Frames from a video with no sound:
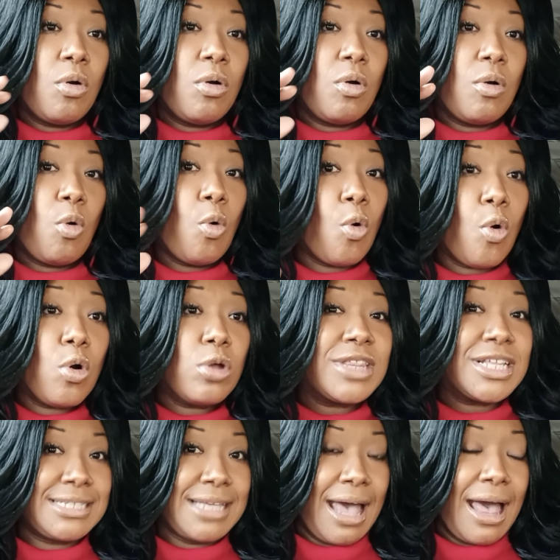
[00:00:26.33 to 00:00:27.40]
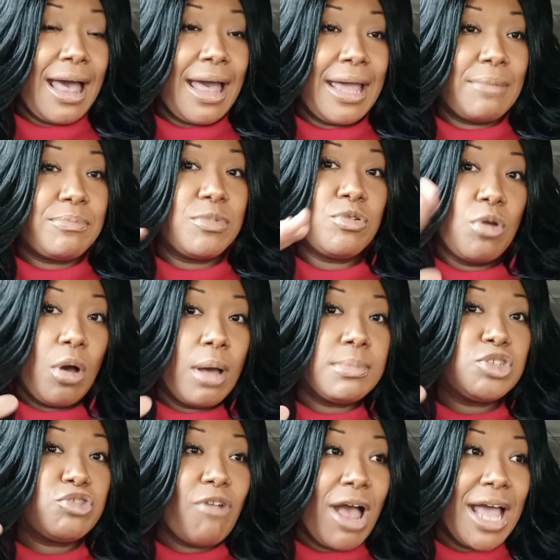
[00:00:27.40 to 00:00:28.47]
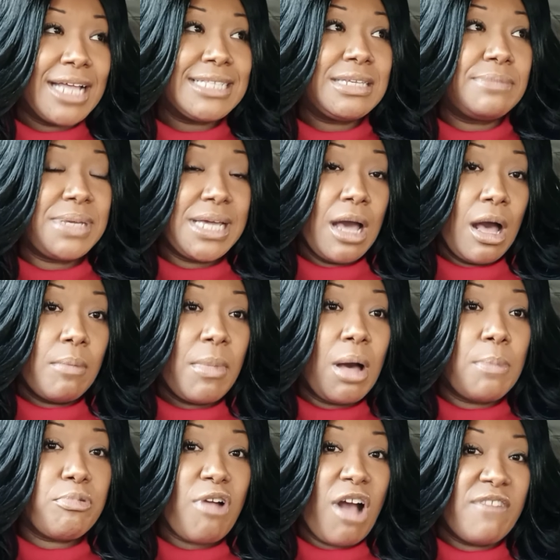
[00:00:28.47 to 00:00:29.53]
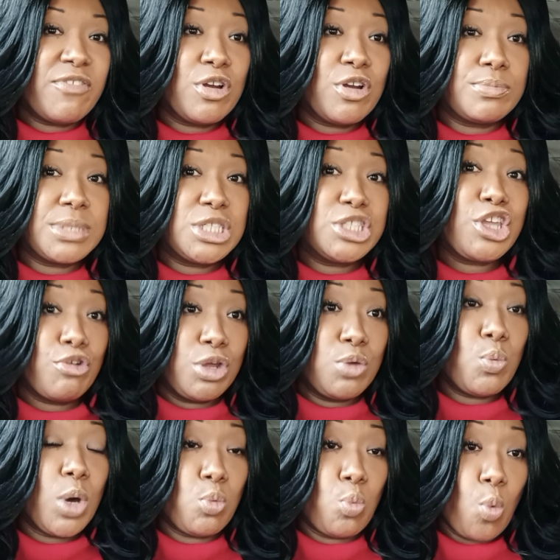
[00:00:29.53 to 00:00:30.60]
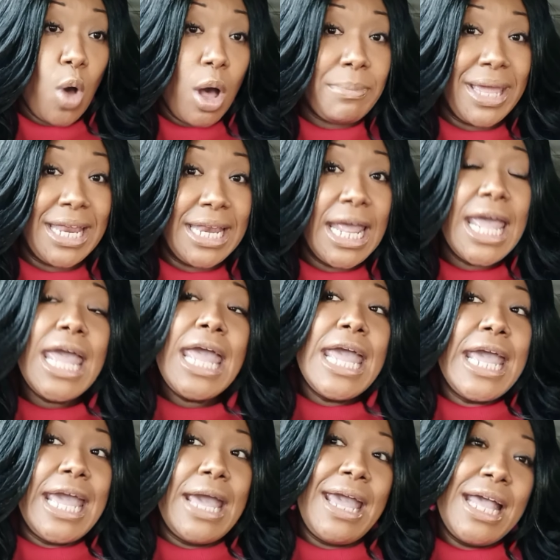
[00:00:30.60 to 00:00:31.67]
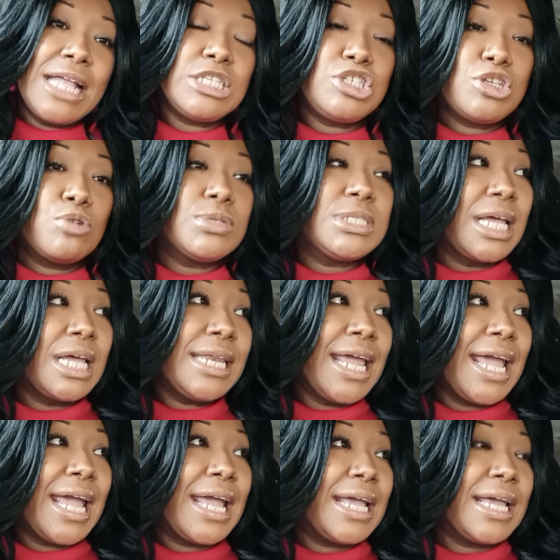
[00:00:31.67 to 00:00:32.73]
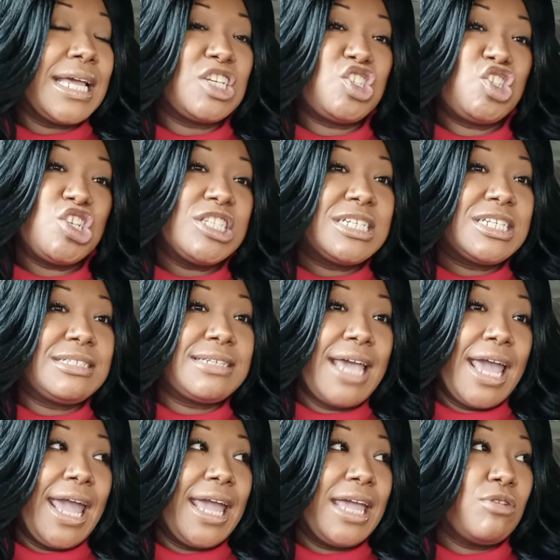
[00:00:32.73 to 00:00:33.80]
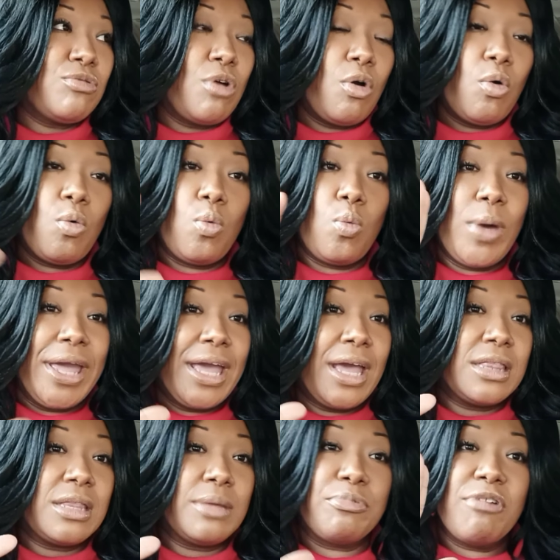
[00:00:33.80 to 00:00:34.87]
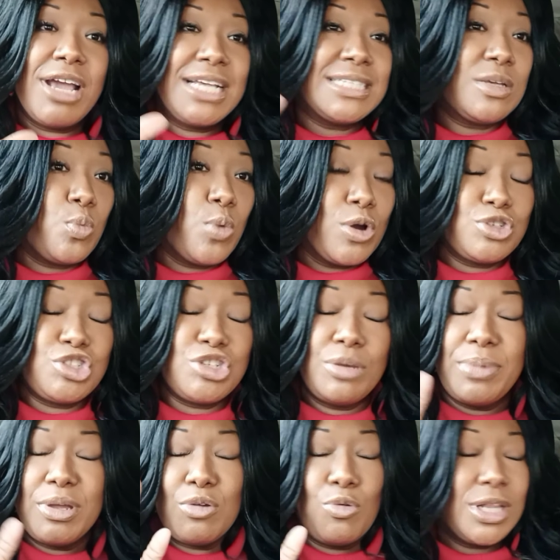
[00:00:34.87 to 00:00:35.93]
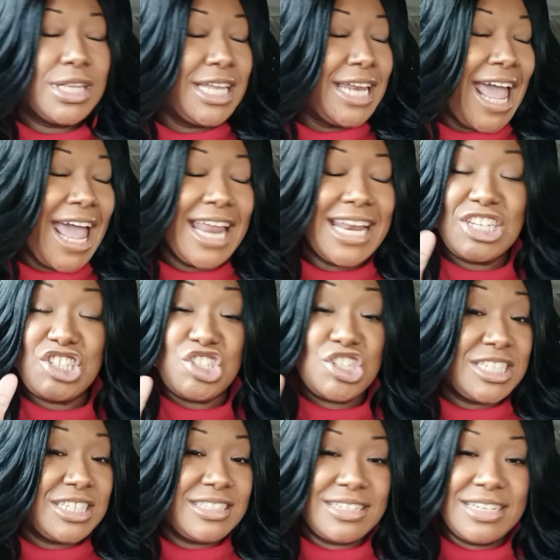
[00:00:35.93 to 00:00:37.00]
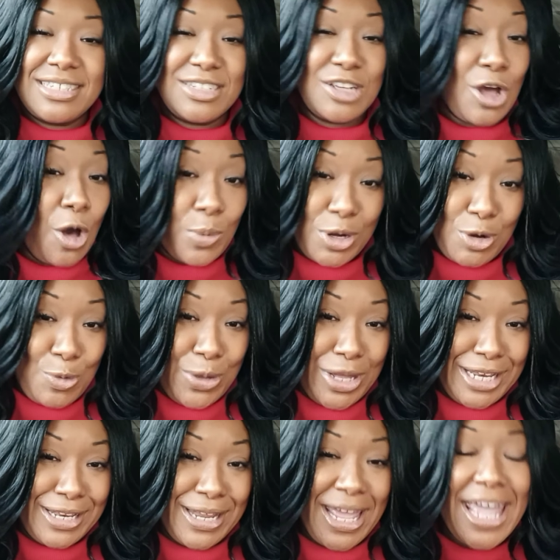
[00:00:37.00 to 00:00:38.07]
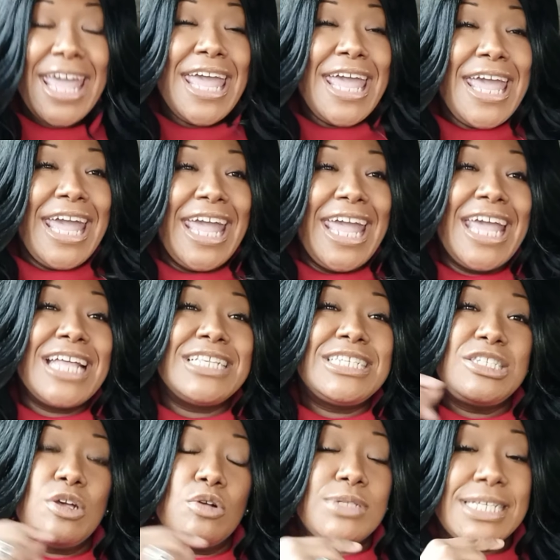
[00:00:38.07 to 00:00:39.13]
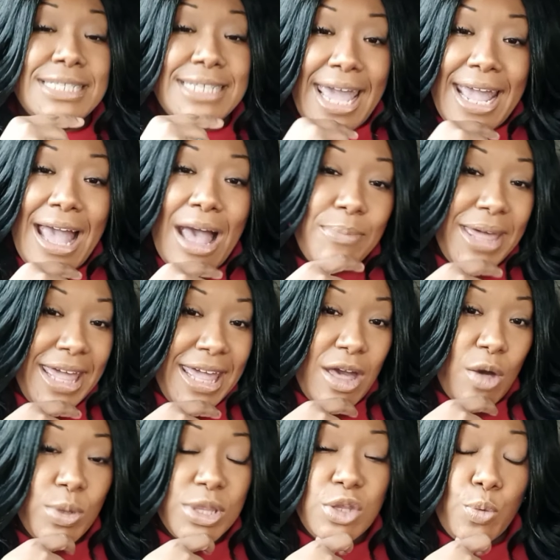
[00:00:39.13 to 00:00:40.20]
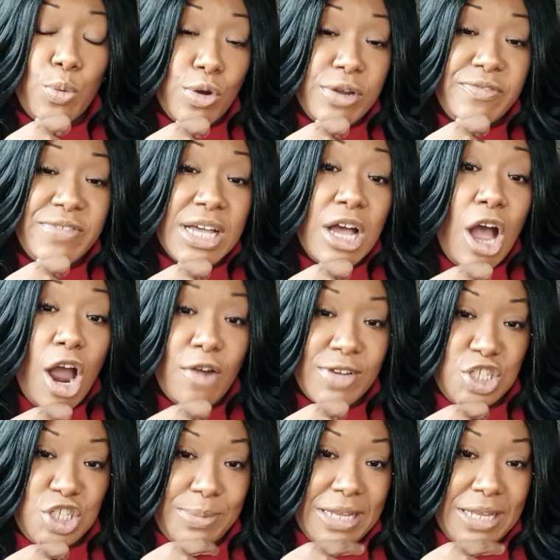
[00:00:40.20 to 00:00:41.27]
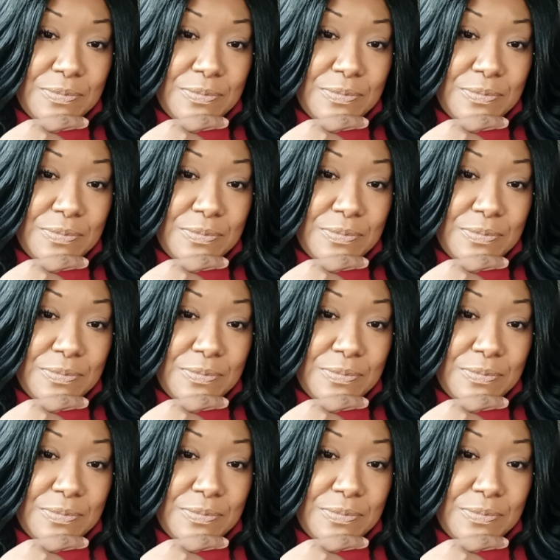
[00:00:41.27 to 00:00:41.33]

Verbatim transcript: all the time. You know, I'm trying to become a Proverbs 31 woman. And so Sunday is just a day, you know, where the praise and worship and all of that is just it's going on. And so today I'm here with a word of encouragement.